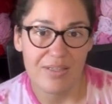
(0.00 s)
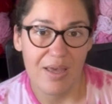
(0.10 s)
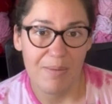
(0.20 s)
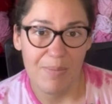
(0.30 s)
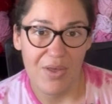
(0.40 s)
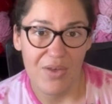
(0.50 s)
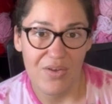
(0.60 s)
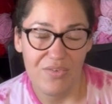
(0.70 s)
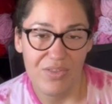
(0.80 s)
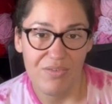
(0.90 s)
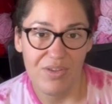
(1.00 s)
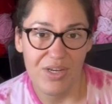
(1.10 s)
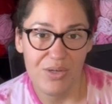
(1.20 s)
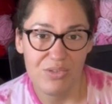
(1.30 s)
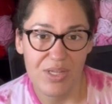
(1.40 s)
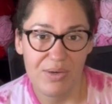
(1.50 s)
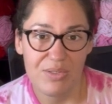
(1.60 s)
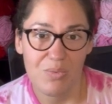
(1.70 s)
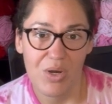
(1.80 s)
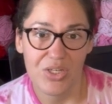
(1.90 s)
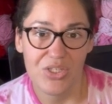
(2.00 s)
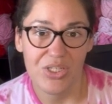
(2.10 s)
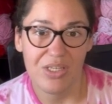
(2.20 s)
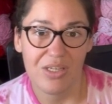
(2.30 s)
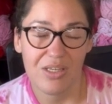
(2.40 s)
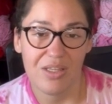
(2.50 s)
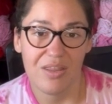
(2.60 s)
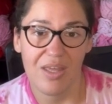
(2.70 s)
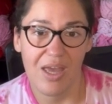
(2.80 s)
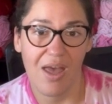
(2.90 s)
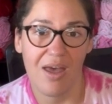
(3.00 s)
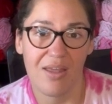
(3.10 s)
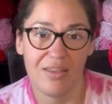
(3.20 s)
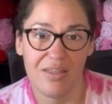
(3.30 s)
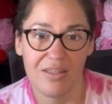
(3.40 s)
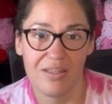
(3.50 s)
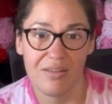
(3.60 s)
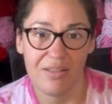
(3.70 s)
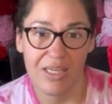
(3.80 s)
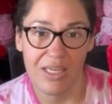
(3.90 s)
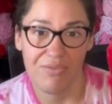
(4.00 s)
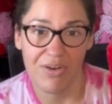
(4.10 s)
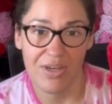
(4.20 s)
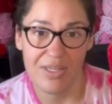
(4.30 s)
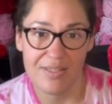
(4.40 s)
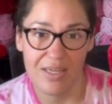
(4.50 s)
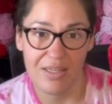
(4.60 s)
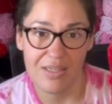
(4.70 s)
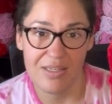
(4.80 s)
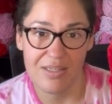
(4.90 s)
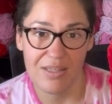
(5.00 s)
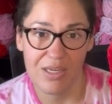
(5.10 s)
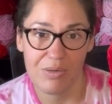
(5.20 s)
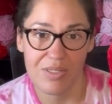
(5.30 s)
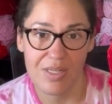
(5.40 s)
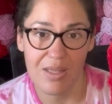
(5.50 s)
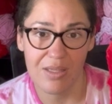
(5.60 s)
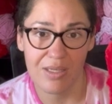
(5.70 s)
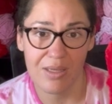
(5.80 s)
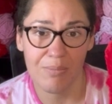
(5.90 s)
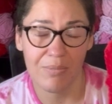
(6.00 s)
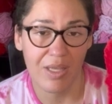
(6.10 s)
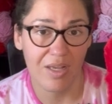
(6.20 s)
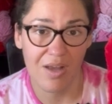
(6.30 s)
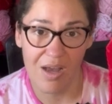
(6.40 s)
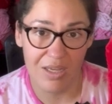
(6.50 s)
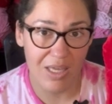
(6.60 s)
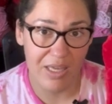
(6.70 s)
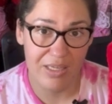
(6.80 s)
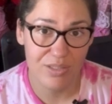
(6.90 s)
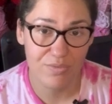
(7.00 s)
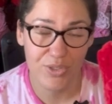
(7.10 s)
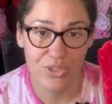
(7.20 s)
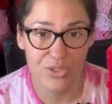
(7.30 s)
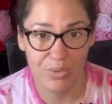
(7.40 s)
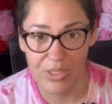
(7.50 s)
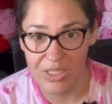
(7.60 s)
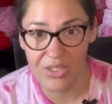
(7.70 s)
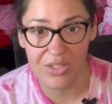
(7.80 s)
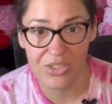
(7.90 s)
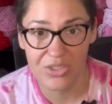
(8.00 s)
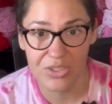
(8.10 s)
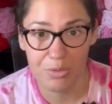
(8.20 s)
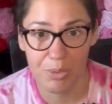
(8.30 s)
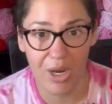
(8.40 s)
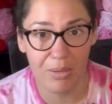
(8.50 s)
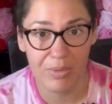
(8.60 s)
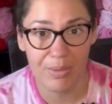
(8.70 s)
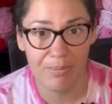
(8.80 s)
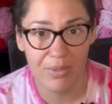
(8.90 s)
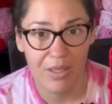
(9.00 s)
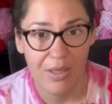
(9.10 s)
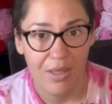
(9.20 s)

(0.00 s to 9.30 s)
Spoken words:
Some of the videos I was watching, they had the leggy froggies like this, and they were selling them like hotcakes for $20, no problem.